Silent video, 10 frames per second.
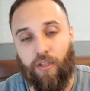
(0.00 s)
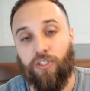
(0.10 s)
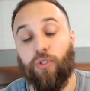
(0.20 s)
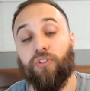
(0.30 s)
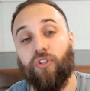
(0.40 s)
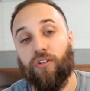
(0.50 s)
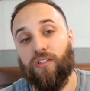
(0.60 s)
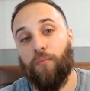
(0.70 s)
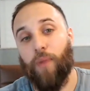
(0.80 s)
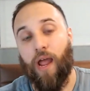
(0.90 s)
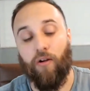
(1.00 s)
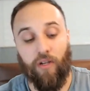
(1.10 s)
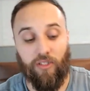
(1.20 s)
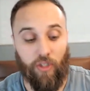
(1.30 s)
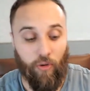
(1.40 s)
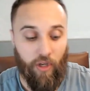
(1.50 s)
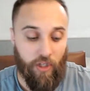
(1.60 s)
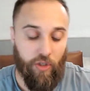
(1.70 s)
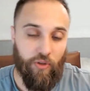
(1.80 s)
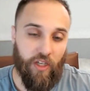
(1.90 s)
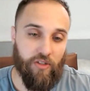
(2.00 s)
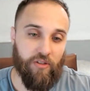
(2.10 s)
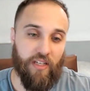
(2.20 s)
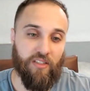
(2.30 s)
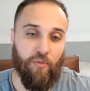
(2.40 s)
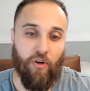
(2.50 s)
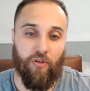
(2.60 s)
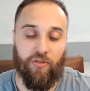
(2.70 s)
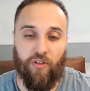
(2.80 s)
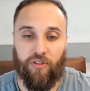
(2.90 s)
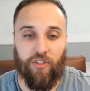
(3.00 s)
So it starts compounding. So you get your testimonials.